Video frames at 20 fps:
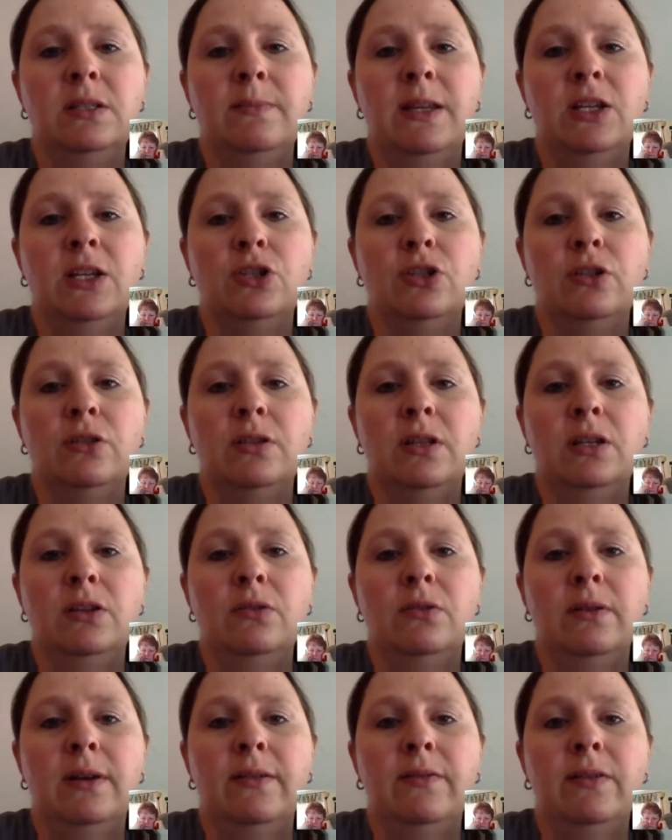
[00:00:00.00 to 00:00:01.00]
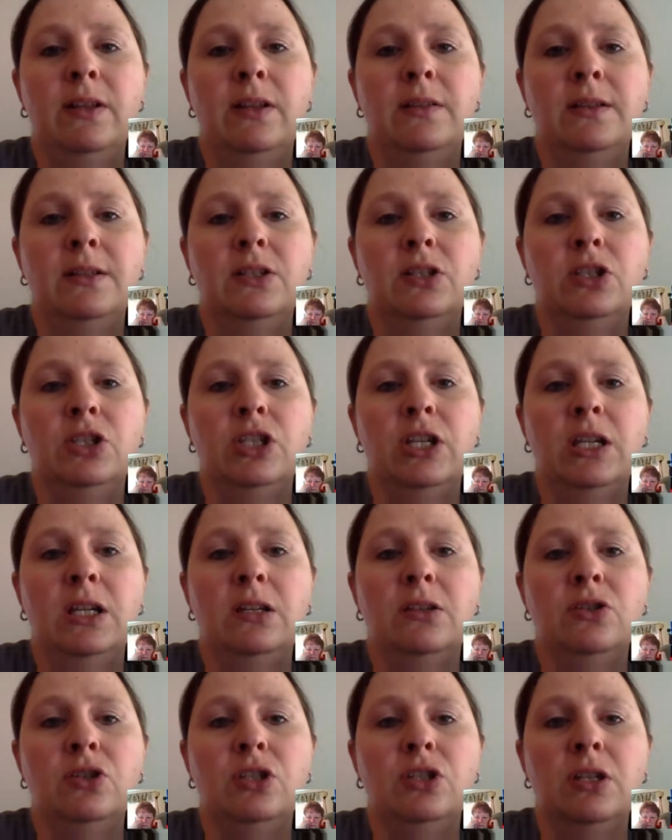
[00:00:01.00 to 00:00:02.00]
to make sure that you don't have anything to
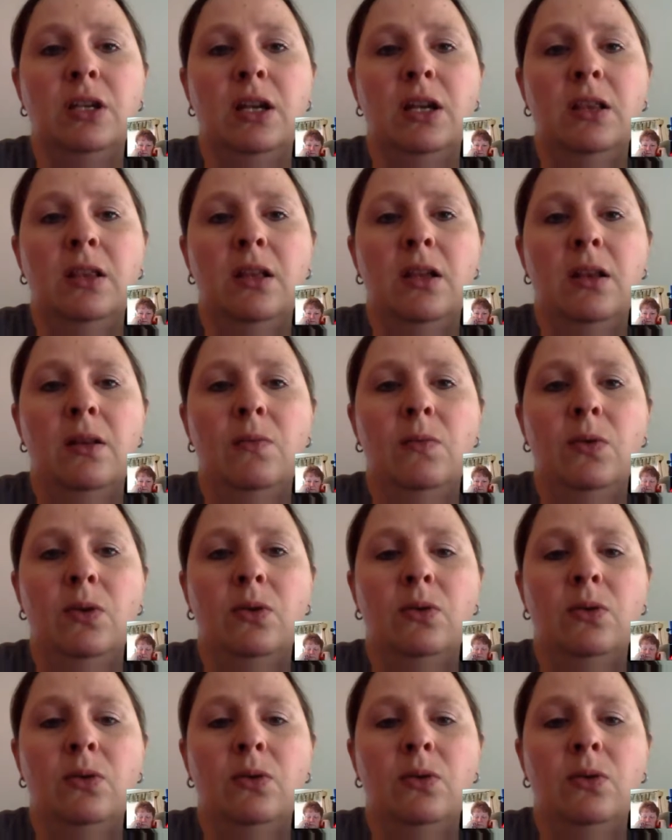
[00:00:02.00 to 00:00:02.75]
change, and then